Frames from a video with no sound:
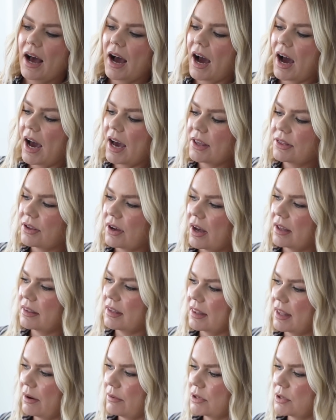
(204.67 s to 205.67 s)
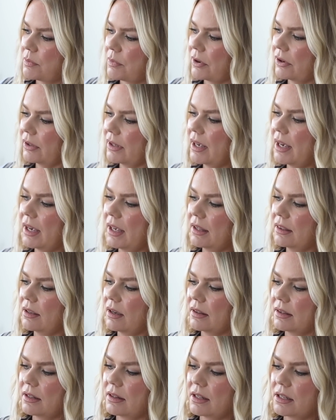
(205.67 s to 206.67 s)
I thought that that was brilliant and
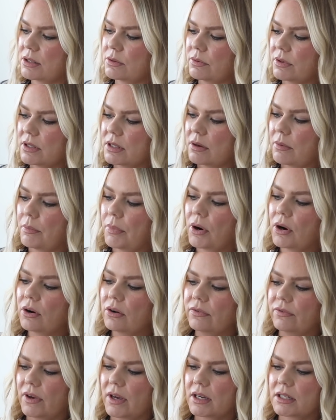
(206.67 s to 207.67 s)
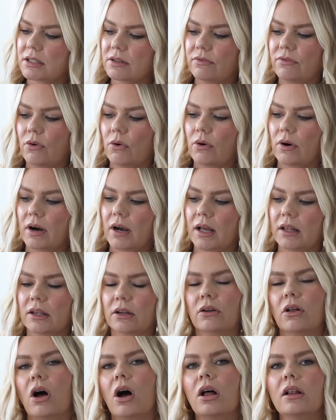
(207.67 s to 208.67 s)
thought that this was perfect for a
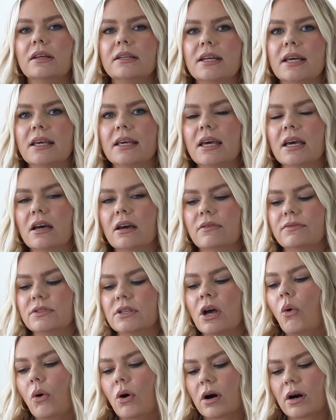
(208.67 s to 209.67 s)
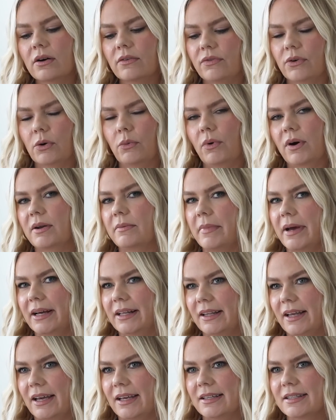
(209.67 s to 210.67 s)
little holiday gift or for one of my
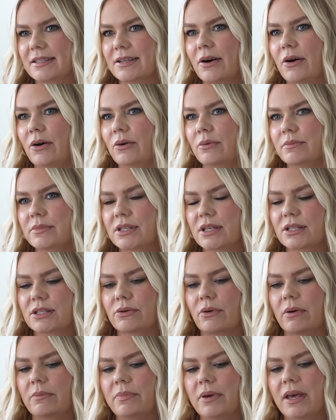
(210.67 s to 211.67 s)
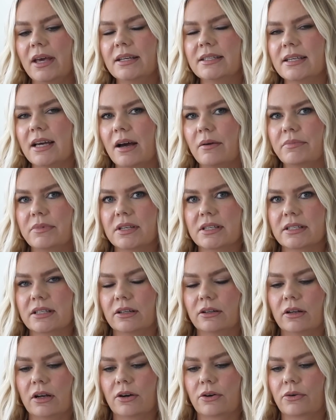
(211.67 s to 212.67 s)
clients' homes. So I picked up this
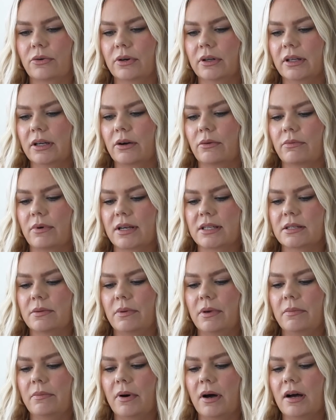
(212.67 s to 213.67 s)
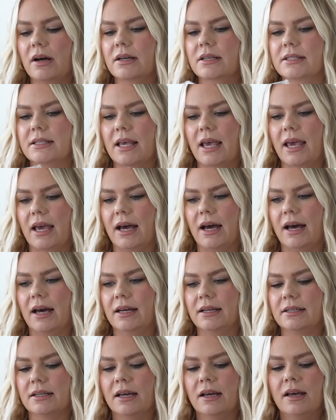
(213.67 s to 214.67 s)
little acrylic recipe box
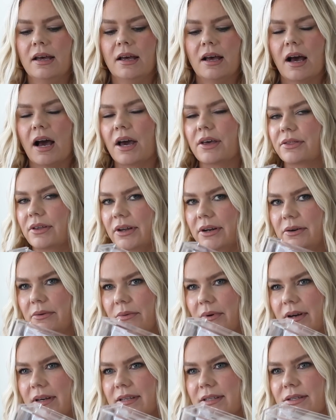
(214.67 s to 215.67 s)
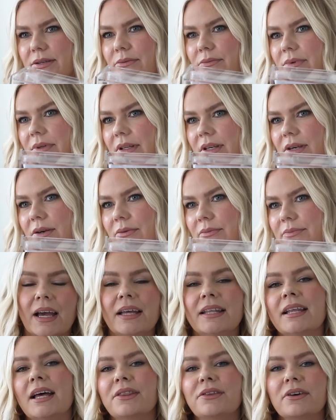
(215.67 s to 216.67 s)
and I thought it was really cute.
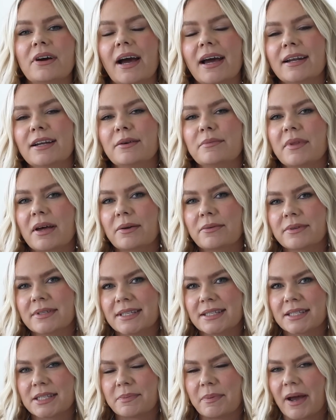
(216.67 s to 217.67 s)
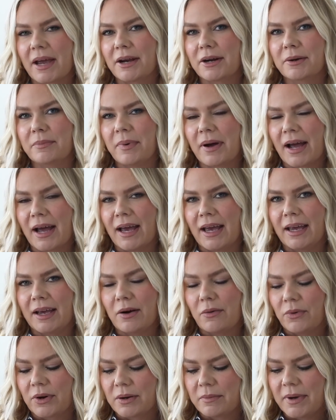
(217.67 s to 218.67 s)
Another item that was inspired
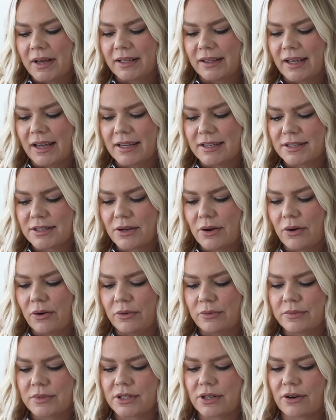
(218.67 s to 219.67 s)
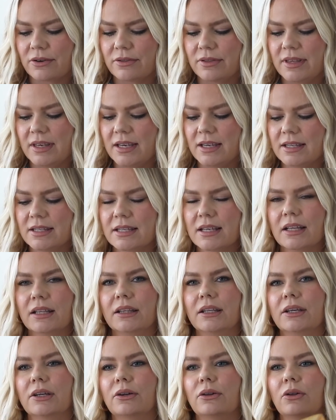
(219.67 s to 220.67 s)
by one of my clients' homes are these
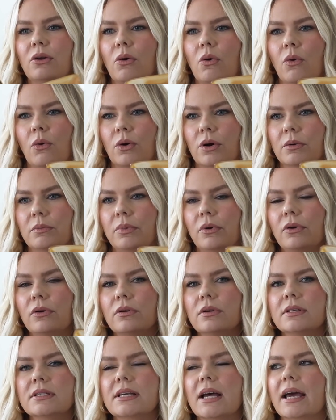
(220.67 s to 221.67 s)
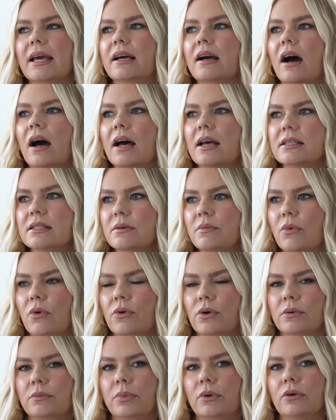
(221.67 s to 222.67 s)
little horn bowls. I got some
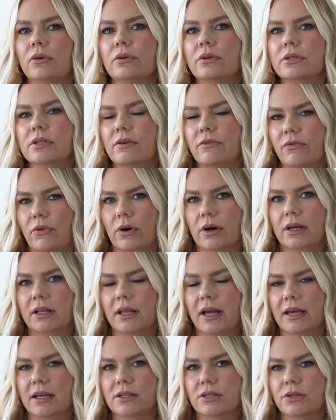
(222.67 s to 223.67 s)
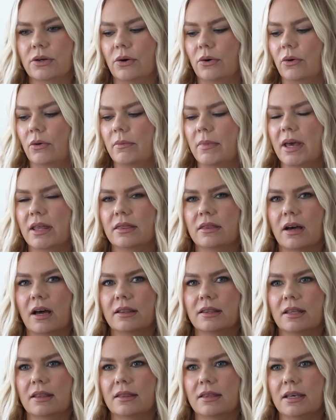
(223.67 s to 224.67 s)
horn bowls for a client's home and
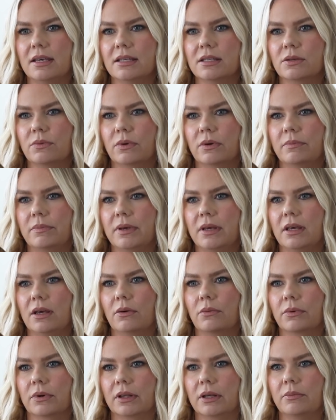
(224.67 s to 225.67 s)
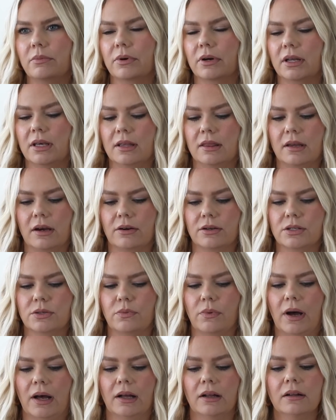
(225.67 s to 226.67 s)
thought that these would be really pretty in there as
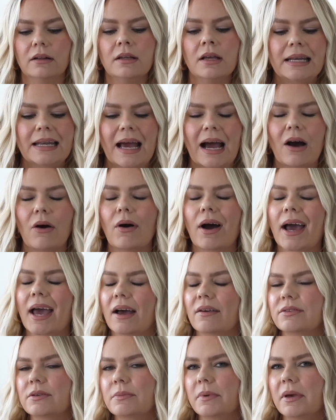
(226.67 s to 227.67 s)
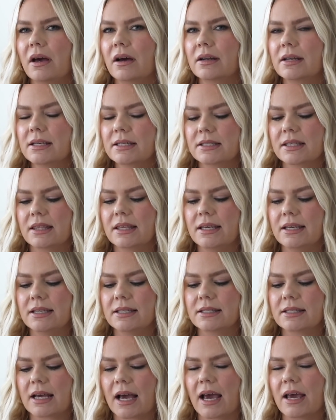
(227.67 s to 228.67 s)
well. Now, I have to be honest,
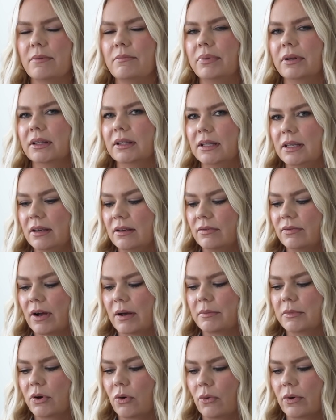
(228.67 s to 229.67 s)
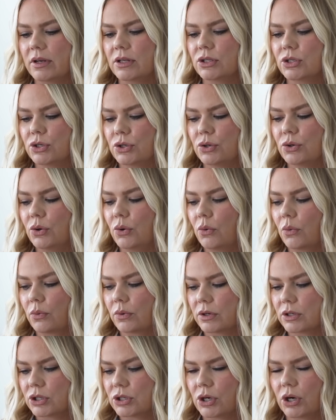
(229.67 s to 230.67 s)
these I believe I'm going to
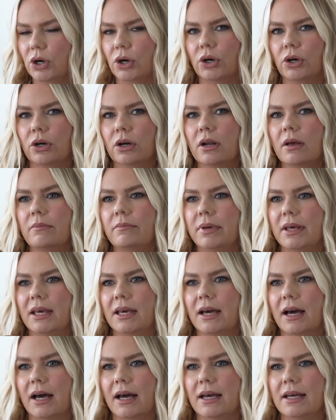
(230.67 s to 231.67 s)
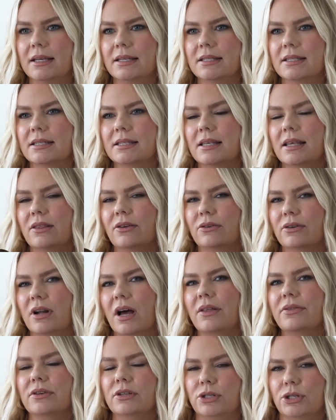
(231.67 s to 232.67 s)
return because they're
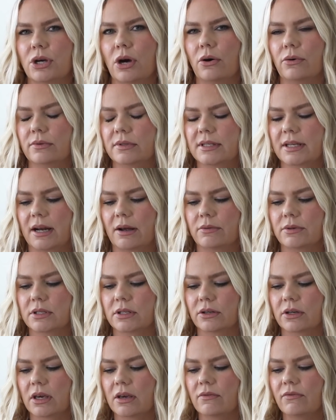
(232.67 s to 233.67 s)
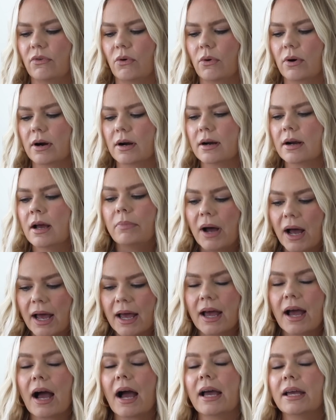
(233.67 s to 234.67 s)
not the tones that I was looking for.
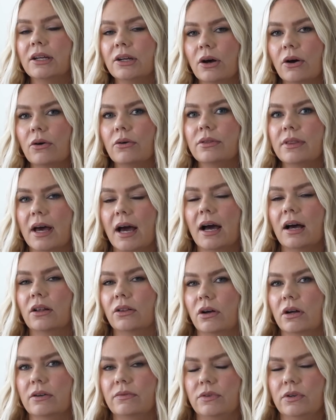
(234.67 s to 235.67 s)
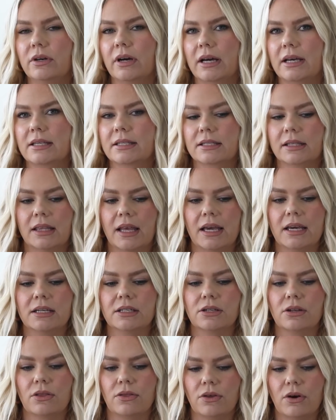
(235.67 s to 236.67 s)
But I know that a lot of you guys
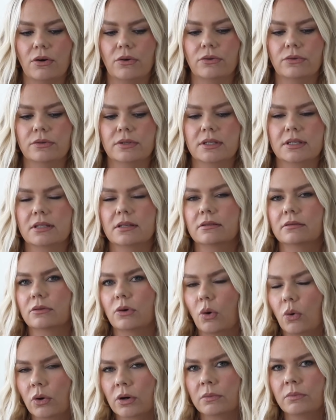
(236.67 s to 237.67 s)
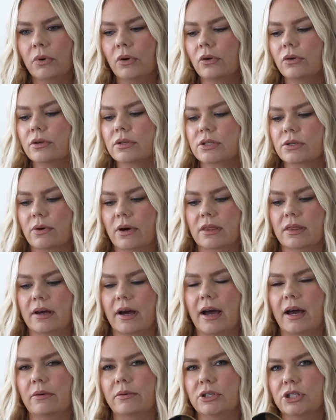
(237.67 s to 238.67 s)
liked those horn bowls, so I
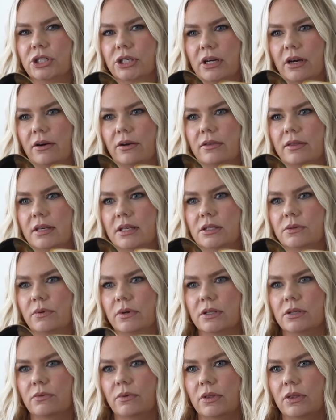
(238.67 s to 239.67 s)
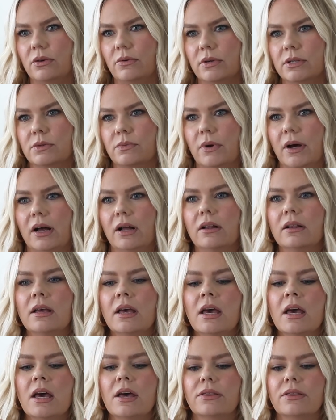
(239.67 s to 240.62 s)
thought I would share these ones with you as well.